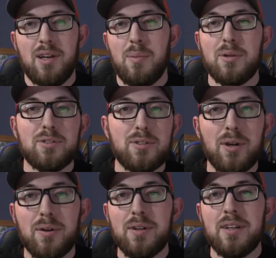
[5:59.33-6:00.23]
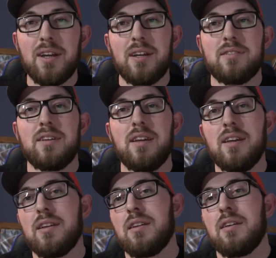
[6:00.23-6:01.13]
How about you Kokanee guys
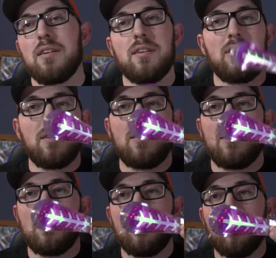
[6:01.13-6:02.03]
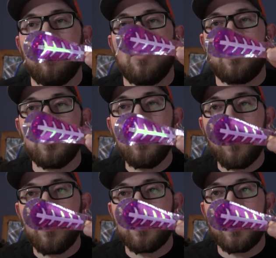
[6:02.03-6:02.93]
again? The
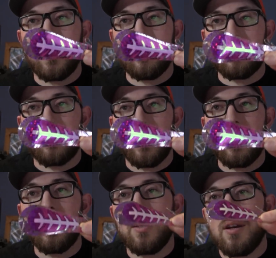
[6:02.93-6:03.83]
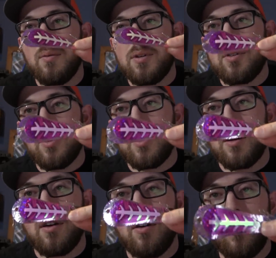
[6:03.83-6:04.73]
shoehorn challenge, right? We took
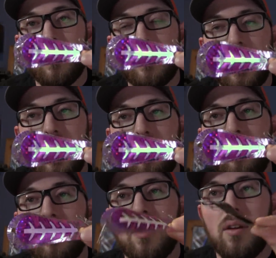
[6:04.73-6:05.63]
all the tapes